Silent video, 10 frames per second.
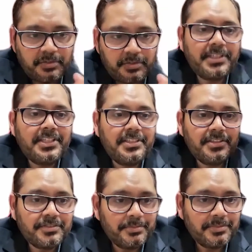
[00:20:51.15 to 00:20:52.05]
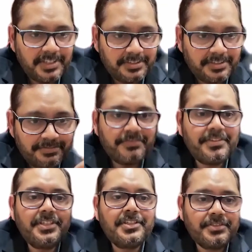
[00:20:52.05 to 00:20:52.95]
20 years from today,
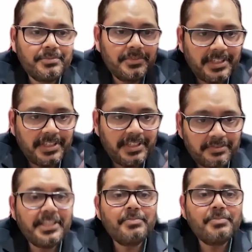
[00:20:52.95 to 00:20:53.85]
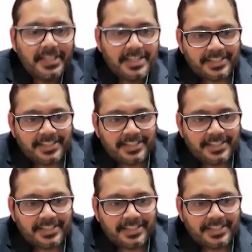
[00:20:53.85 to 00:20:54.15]
50 years from today, to keep